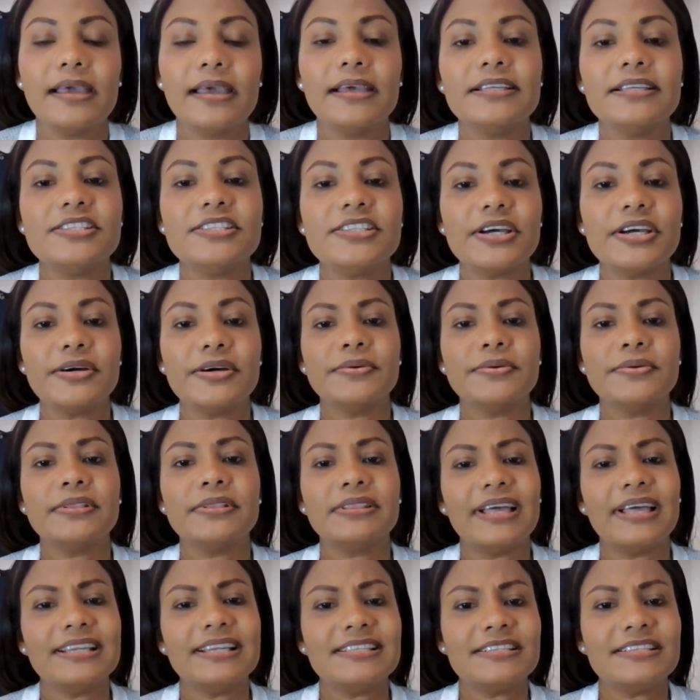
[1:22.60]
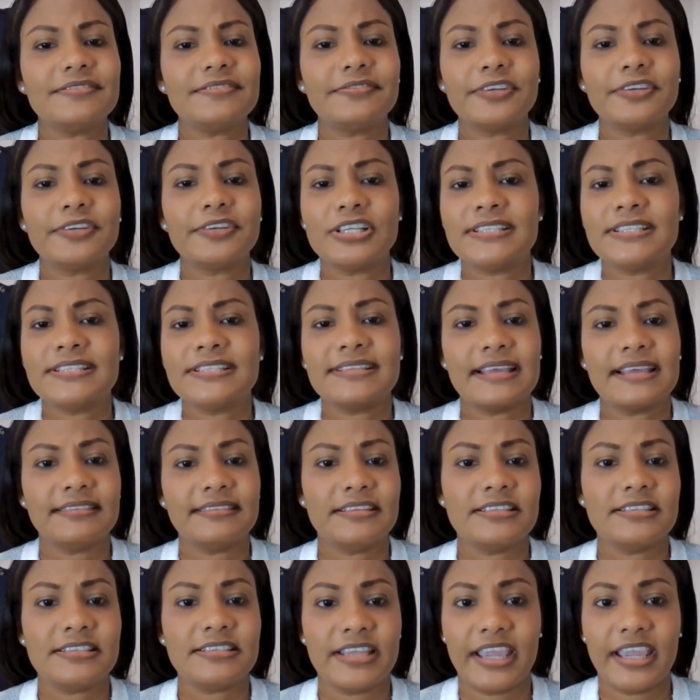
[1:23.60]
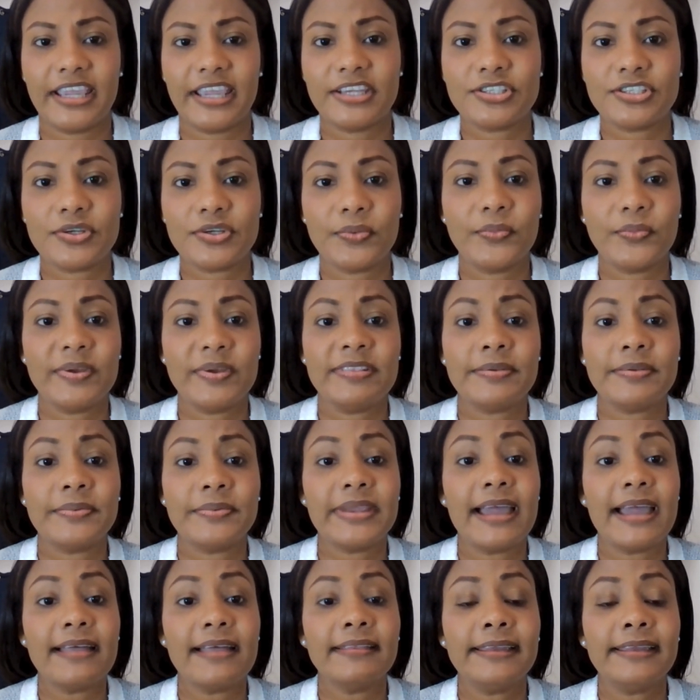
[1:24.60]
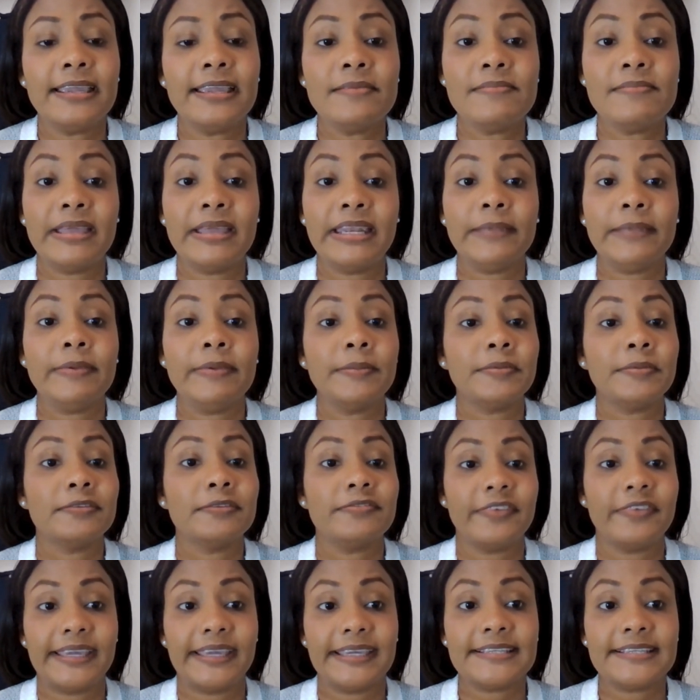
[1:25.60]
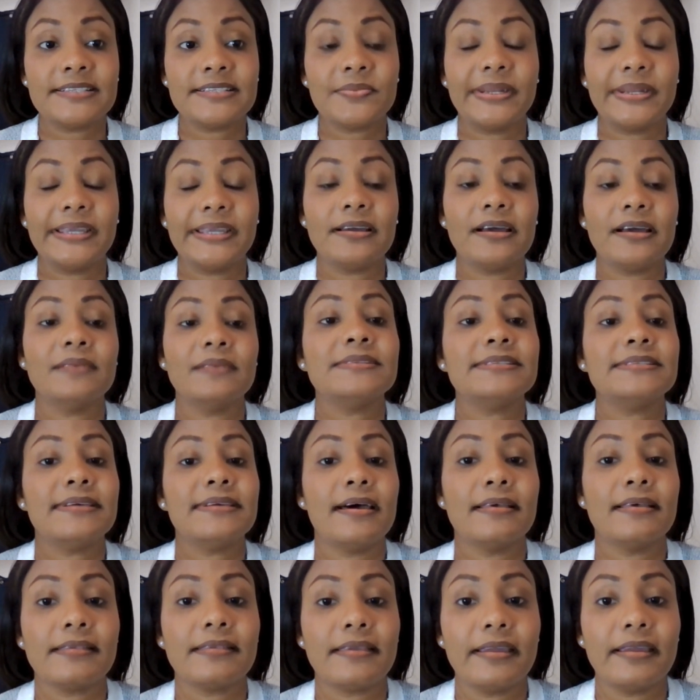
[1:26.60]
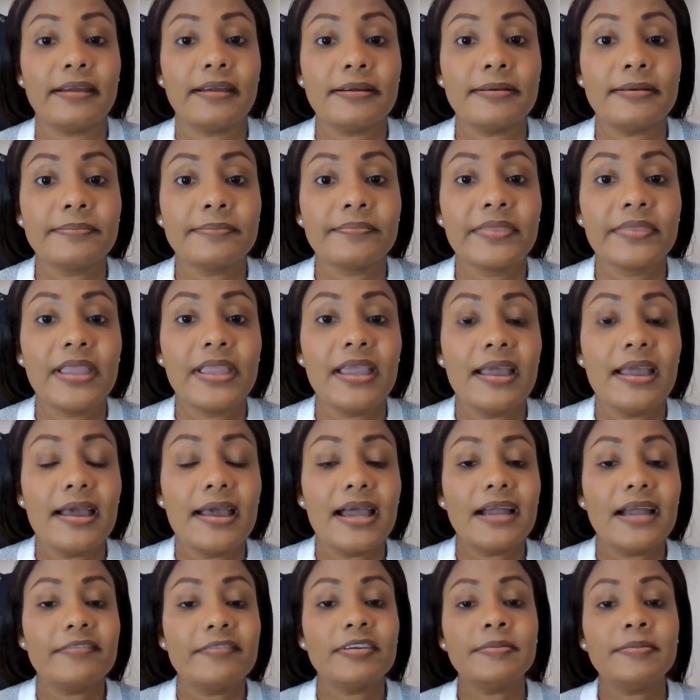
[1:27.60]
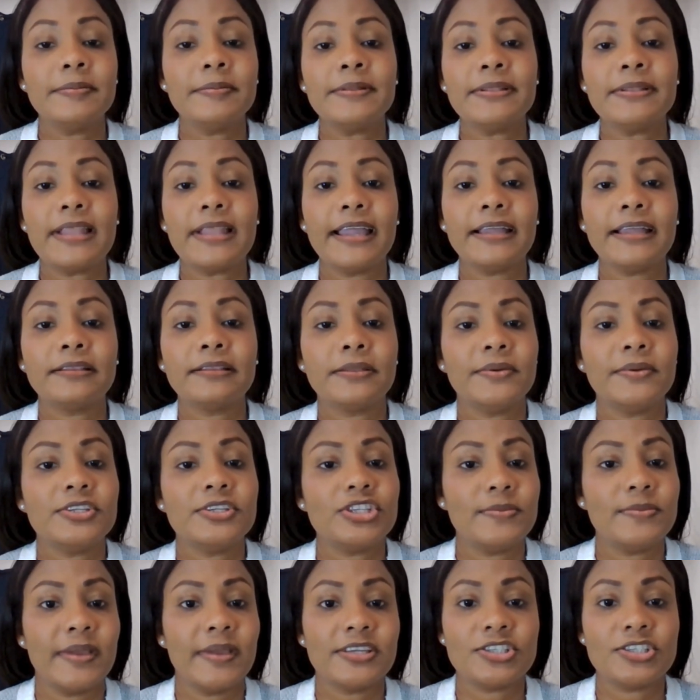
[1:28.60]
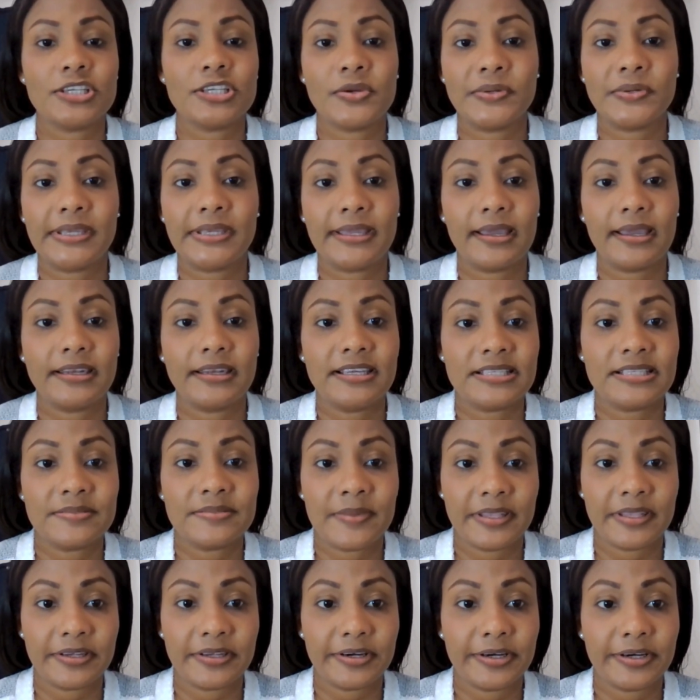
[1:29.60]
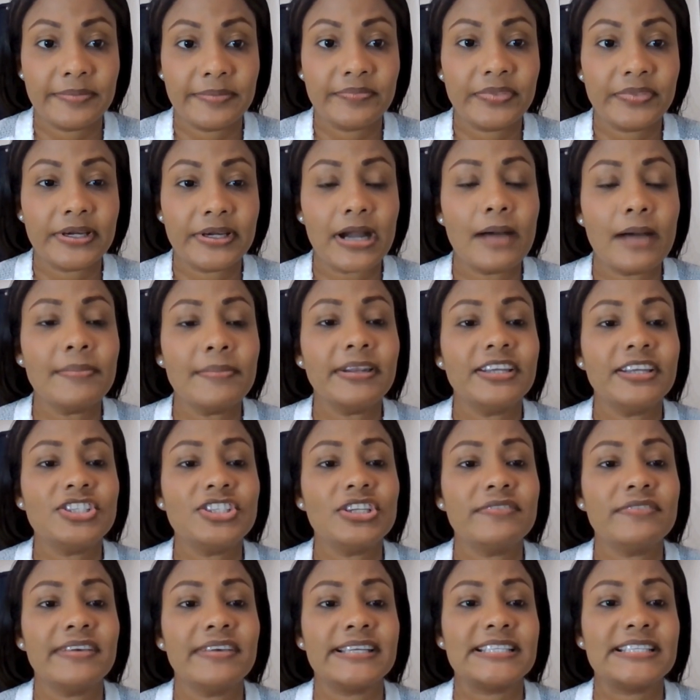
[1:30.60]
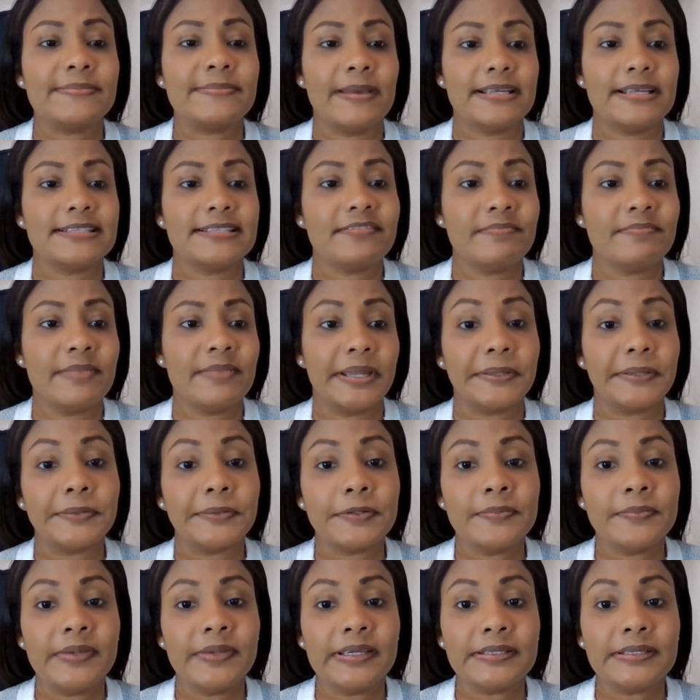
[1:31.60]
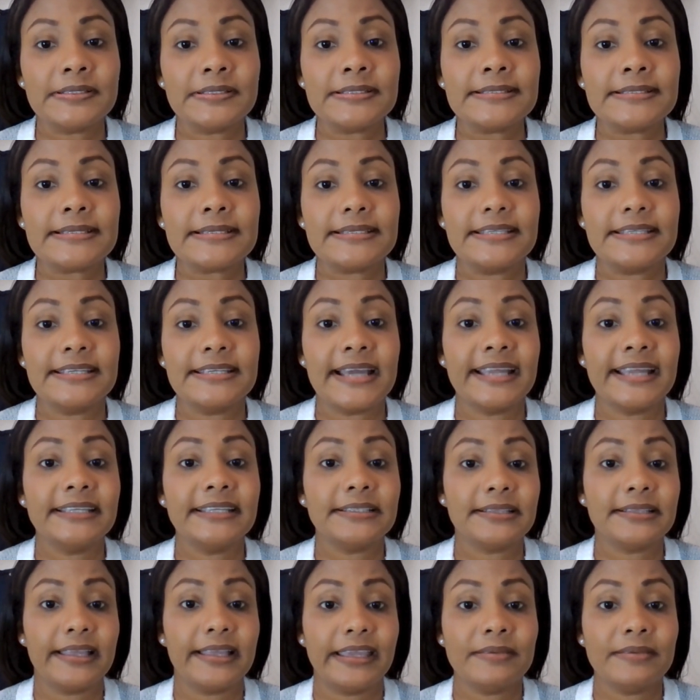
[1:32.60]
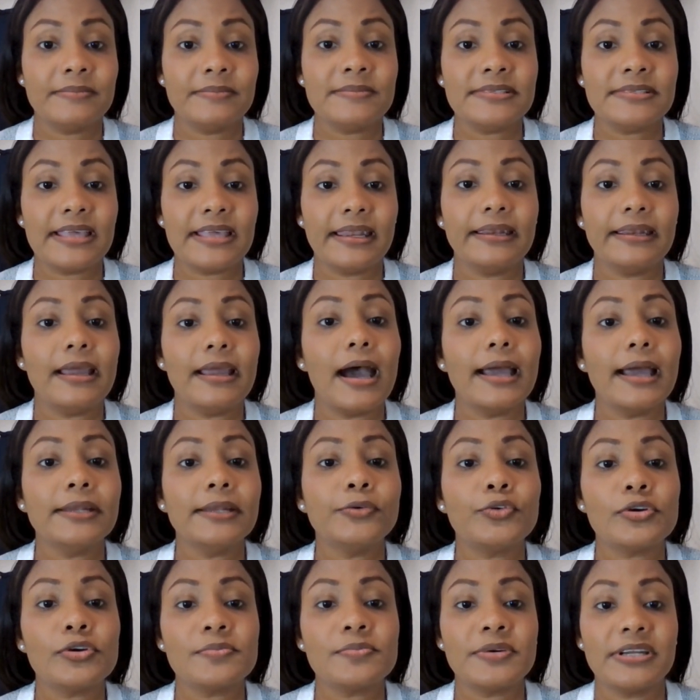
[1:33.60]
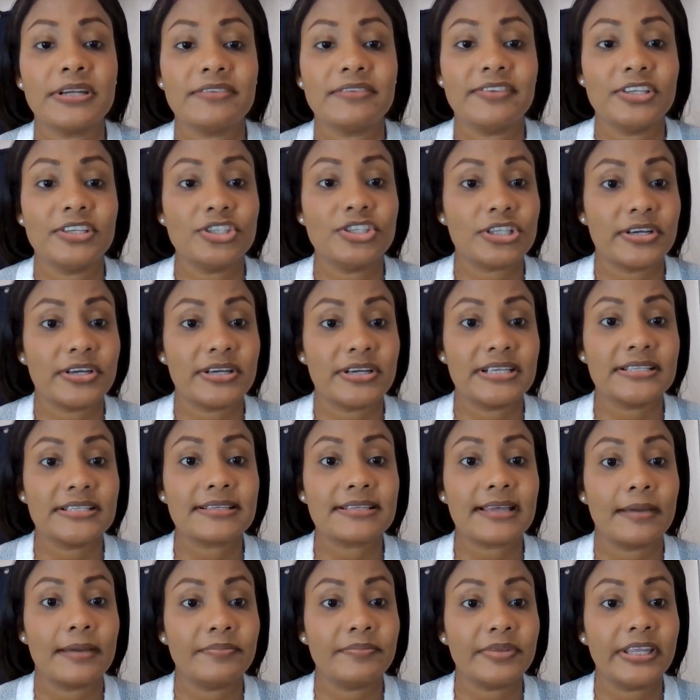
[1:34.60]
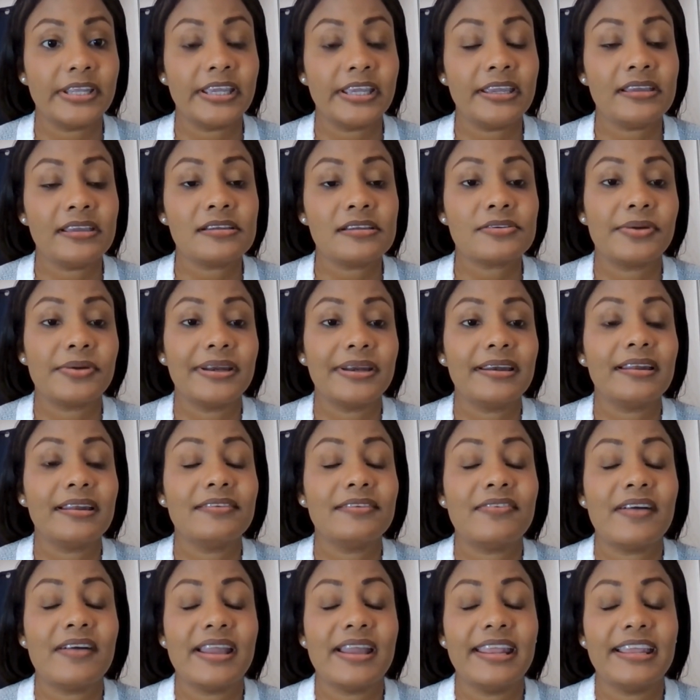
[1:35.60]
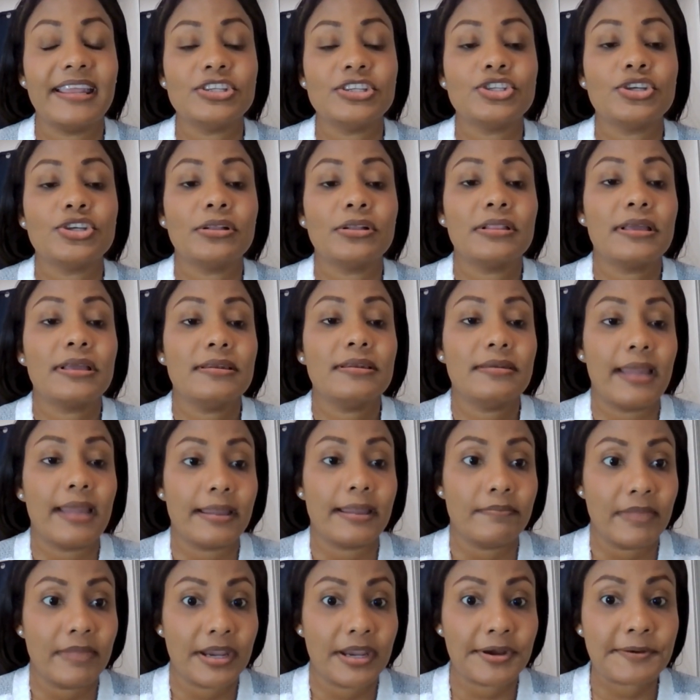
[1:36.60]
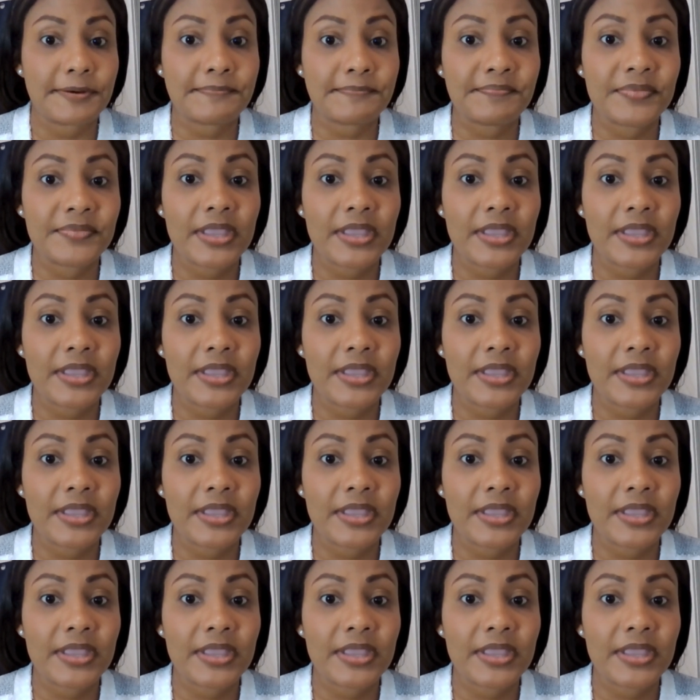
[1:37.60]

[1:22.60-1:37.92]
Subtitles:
So let's first set the stage with the reality many people face when it comes to healthcare. For people like Luigi Mangione and his mother, the combination of expensive medical bills, denied claims, and an uncooperative insurance company created a financial nightmare.